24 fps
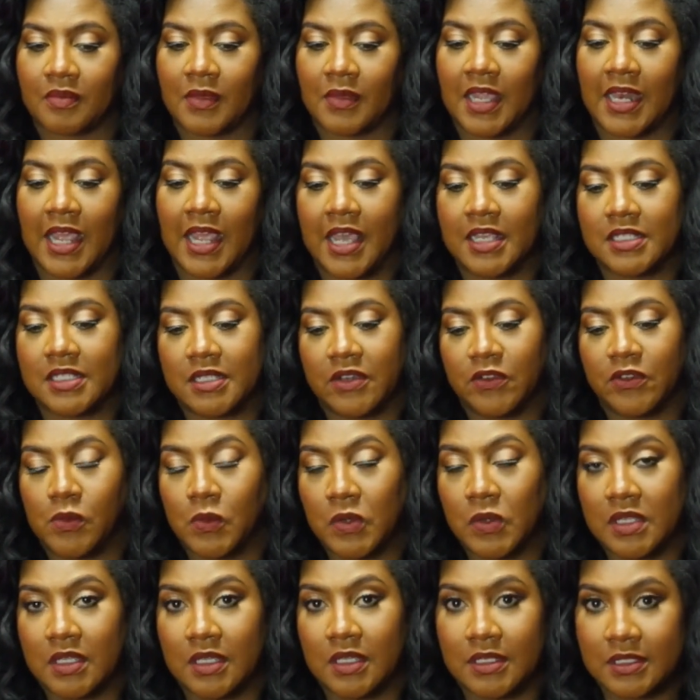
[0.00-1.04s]
I ask
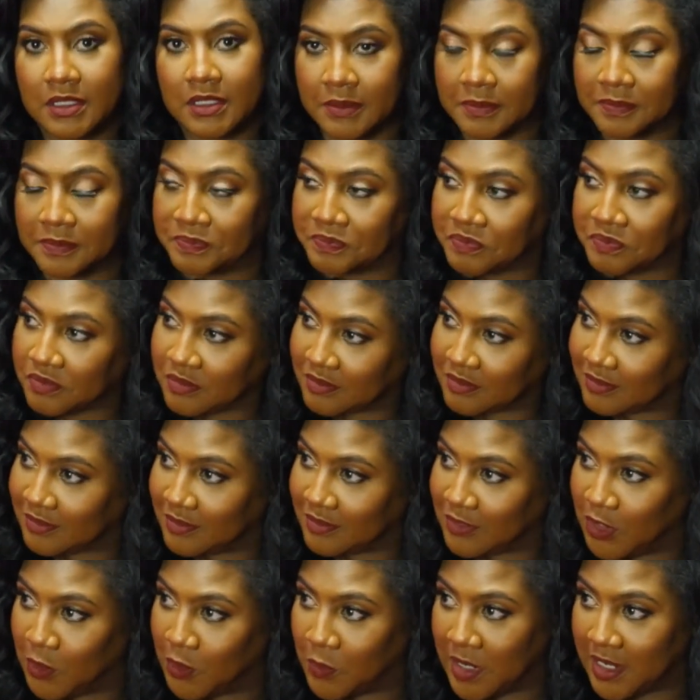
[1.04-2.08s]
everyone this.
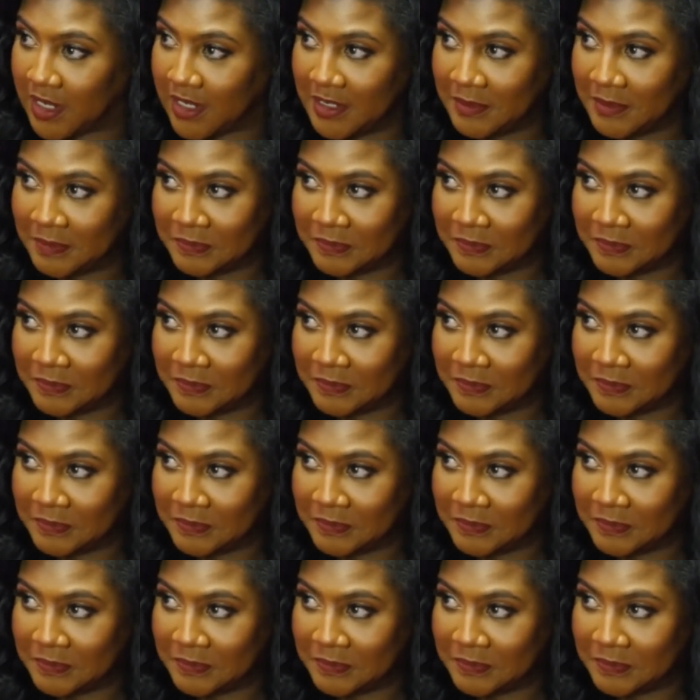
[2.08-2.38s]
You ready?